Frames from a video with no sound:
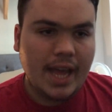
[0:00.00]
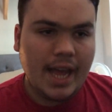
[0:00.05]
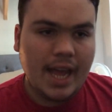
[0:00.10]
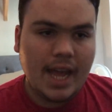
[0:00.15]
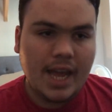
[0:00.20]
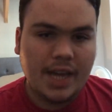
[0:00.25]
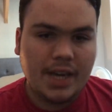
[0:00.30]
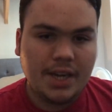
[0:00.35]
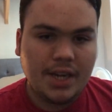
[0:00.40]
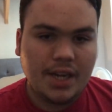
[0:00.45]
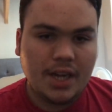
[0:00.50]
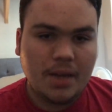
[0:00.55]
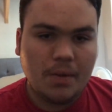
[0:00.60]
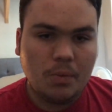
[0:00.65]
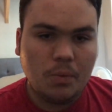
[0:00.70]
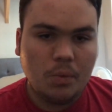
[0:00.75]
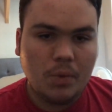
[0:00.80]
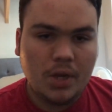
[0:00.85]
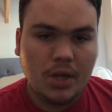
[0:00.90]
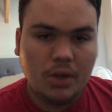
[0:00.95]
And,
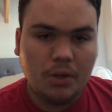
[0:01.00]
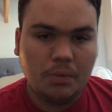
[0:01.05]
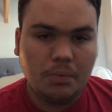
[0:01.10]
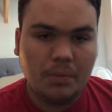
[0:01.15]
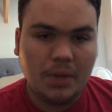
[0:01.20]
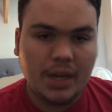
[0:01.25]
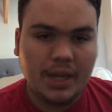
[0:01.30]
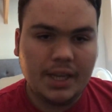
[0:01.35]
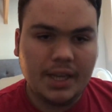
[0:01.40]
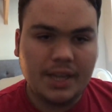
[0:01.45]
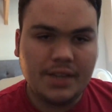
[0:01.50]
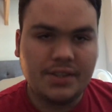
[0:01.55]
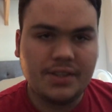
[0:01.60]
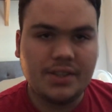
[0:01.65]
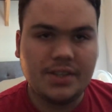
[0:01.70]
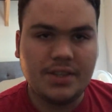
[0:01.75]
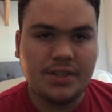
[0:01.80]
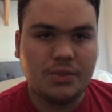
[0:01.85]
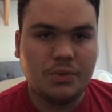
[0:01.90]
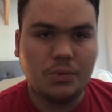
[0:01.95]
well, I guess
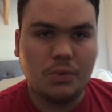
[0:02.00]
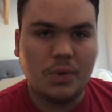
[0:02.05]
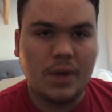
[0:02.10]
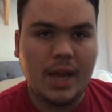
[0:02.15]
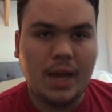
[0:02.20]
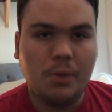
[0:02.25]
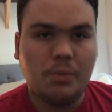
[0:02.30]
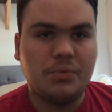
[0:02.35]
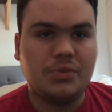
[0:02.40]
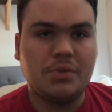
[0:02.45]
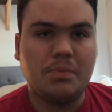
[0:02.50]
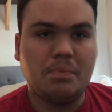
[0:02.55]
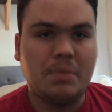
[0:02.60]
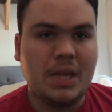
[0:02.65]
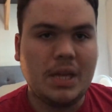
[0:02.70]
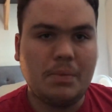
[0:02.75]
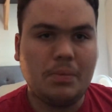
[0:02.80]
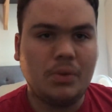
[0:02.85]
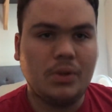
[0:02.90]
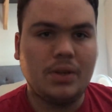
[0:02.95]
this will help some
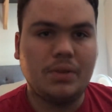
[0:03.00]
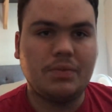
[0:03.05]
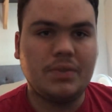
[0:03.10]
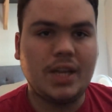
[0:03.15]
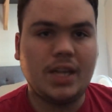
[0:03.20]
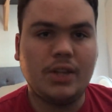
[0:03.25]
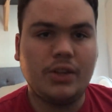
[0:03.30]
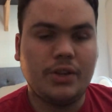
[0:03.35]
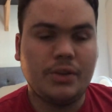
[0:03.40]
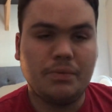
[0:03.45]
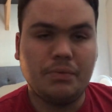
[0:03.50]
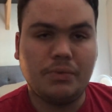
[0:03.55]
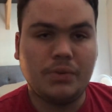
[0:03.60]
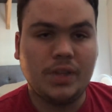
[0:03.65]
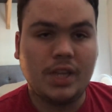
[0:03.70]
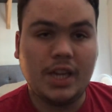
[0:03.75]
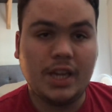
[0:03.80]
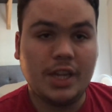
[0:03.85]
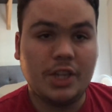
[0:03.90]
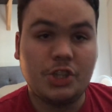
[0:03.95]
people if they're looking
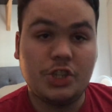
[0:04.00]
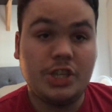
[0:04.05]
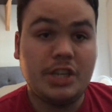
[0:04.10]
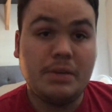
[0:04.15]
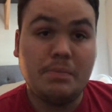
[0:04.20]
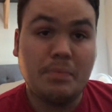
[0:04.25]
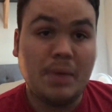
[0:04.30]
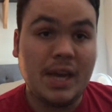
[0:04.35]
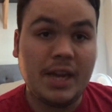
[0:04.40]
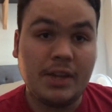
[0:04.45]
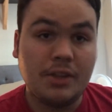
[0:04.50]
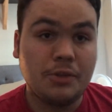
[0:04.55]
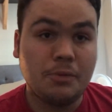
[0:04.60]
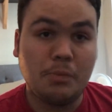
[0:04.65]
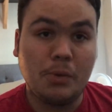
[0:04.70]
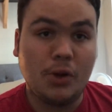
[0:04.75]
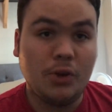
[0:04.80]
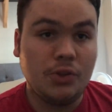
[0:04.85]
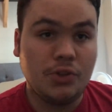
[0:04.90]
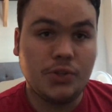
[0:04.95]
for, like, a cheap
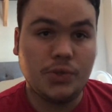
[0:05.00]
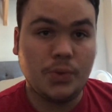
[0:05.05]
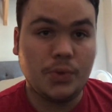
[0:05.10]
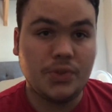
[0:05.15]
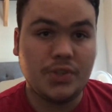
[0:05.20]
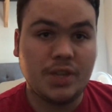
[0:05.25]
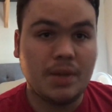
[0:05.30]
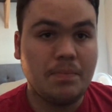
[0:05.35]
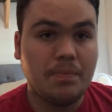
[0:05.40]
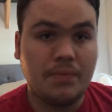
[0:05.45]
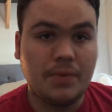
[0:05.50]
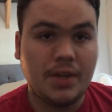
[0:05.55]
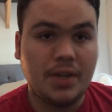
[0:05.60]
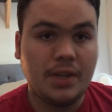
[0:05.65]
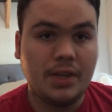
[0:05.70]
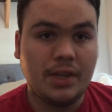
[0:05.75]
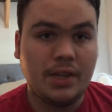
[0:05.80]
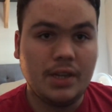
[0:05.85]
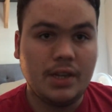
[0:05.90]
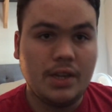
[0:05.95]
Xbox or
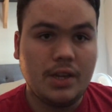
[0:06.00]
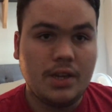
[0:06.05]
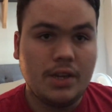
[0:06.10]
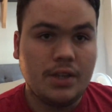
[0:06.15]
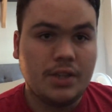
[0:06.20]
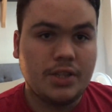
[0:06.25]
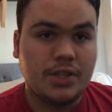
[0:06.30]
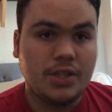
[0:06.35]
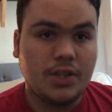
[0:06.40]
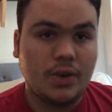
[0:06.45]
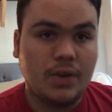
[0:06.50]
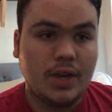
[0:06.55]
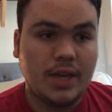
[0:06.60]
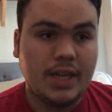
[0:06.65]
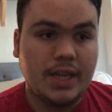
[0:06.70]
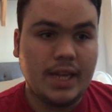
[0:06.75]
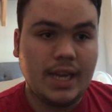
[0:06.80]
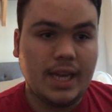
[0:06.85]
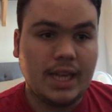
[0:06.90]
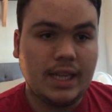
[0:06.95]
something. So,
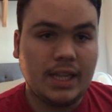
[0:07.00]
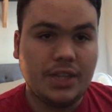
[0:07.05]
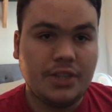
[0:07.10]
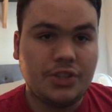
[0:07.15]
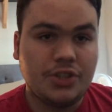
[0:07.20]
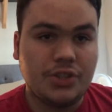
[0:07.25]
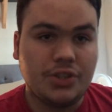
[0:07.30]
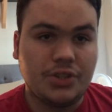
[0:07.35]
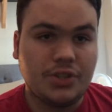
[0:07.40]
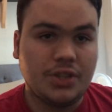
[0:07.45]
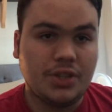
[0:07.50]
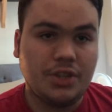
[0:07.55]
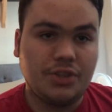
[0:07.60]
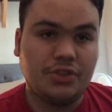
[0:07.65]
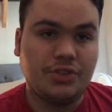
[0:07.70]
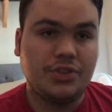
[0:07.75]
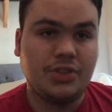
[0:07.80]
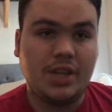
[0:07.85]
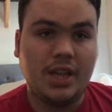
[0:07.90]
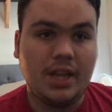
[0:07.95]
yeah, let's
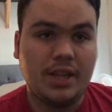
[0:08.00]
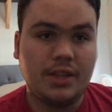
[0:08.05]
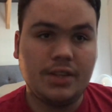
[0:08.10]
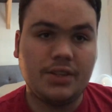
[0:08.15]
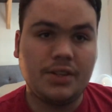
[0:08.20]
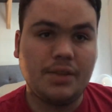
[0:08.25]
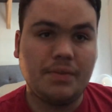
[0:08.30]
just get into the